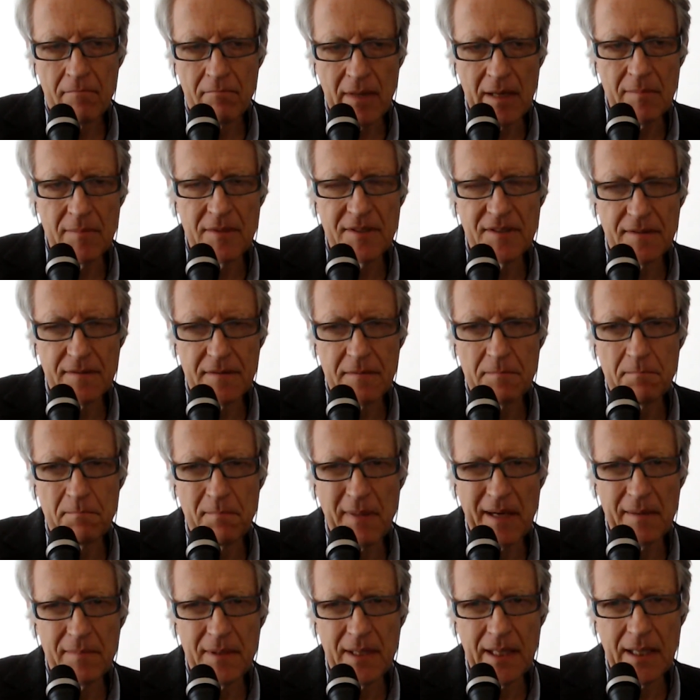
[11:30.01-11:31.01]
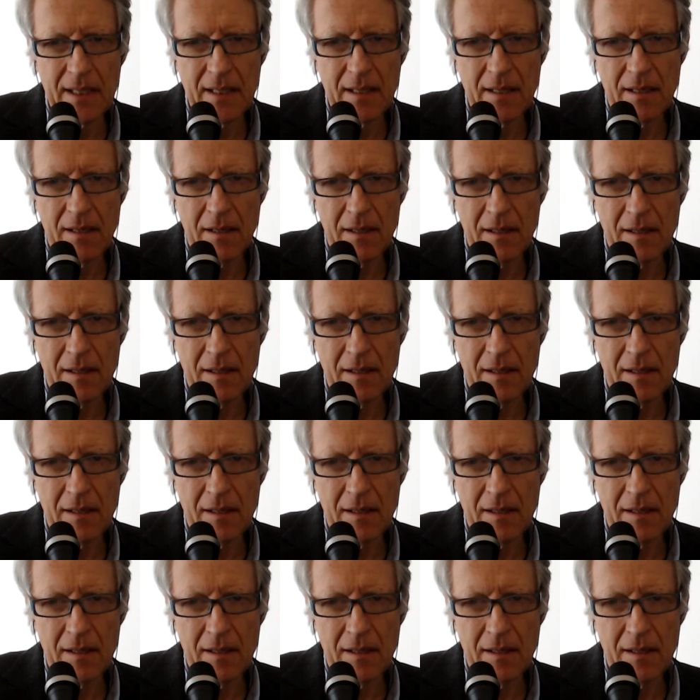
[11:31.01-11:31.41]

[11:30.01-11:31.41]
members of the public